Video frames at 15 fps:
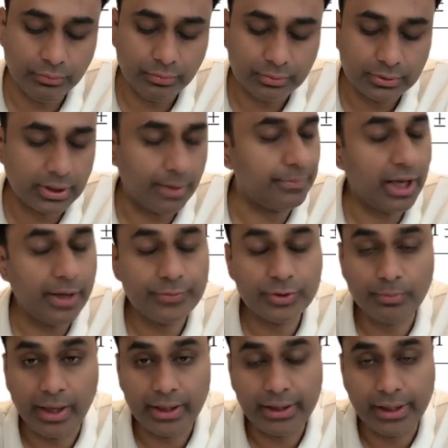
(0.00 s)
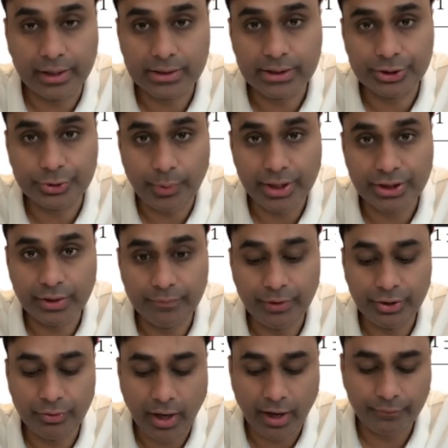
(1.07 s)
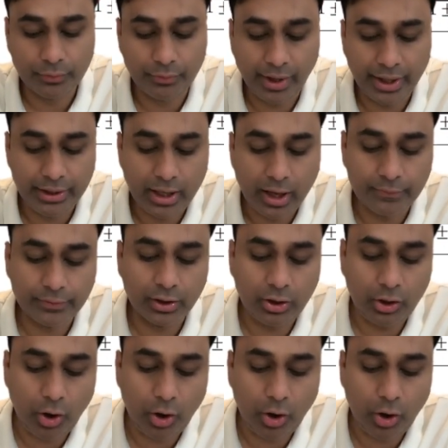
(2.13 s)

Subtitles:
sometimes you might get a situation where you have to write down the